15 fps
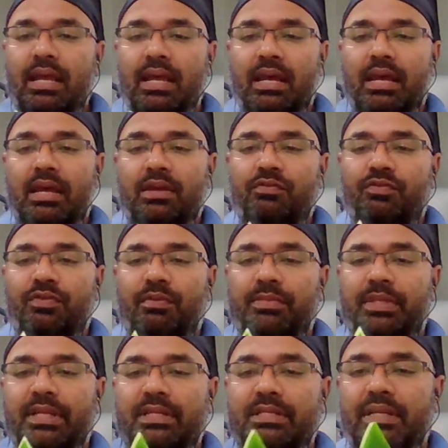And from
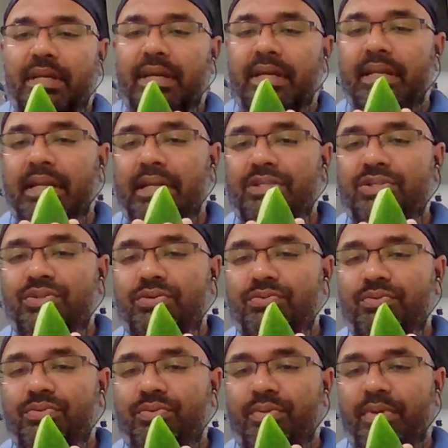this side, it's
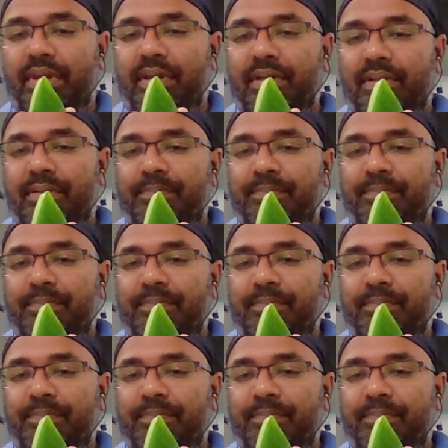triangle.